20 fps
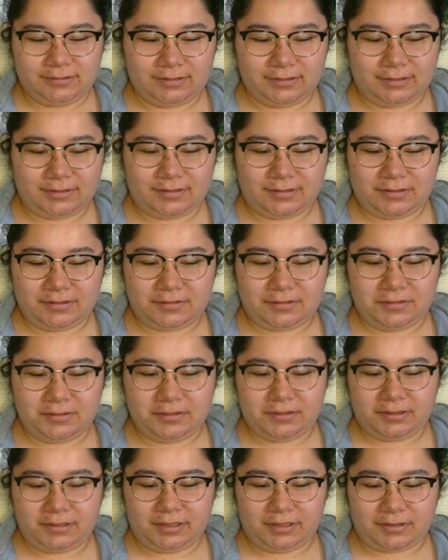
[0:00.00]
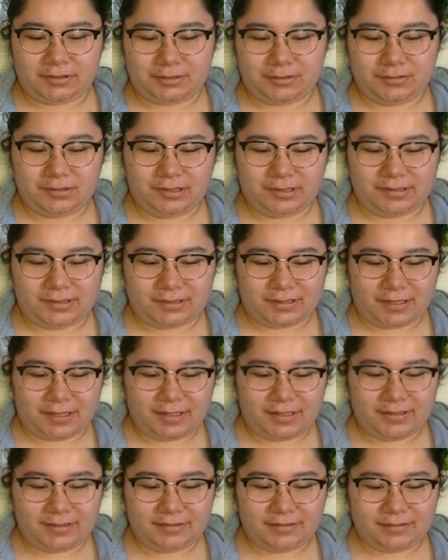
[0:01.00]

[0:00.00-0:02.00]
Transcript: is he still gonna, like, shoot on sight?